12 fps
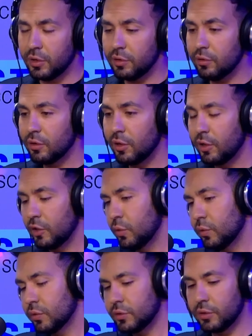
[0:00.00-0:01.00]
the end, you
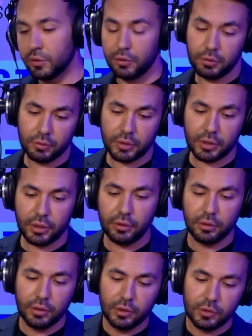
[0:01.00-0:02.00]
will see,
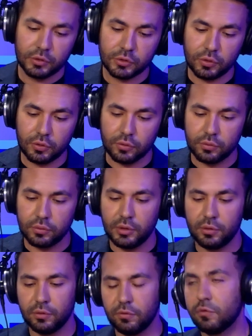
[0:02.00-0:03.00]
okay, so
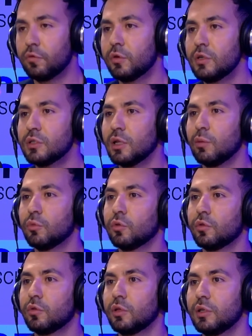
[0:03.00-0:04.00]
in first I'm
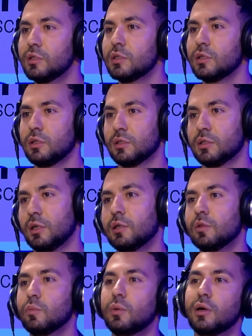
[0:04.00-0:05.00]
good this, in
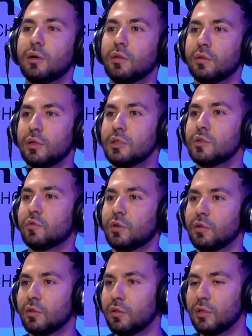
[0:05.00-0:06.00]
second part this,
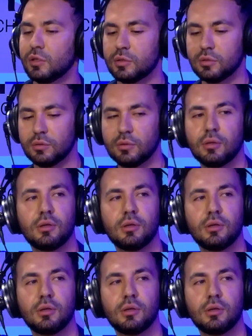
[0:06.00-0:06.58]
third this.